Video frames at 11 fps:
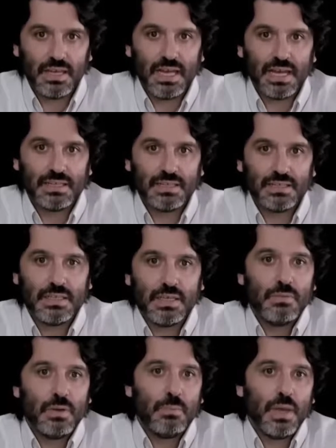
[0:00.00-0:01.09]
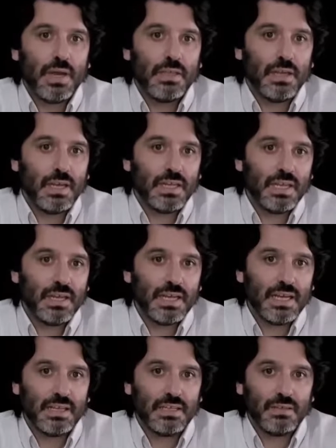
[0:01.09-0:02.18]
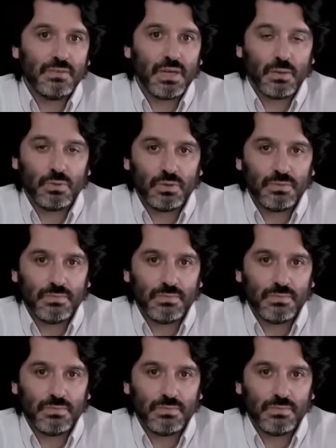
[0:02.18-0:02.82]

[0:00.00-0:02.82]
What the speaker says: and that the different parts are clearly identifiable.